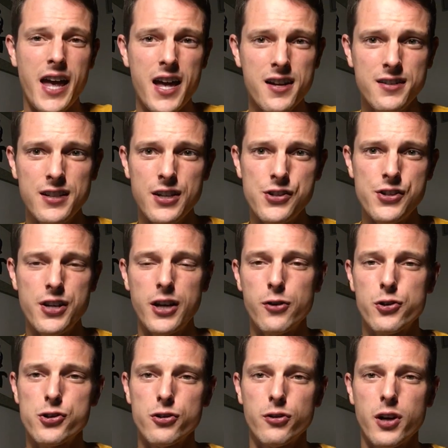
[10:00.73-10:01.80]
and teaching
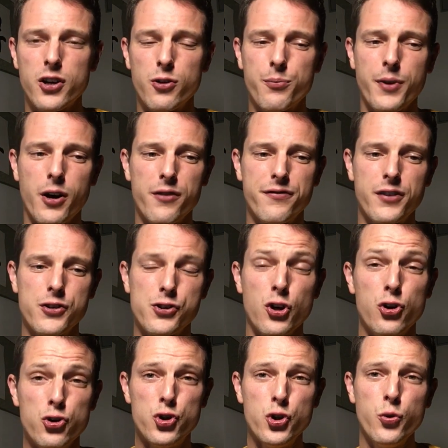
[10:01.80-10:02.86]
English Alino Palfish,
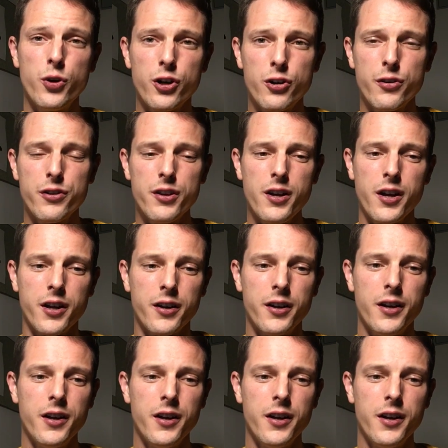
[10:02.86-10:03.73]
doing her thing.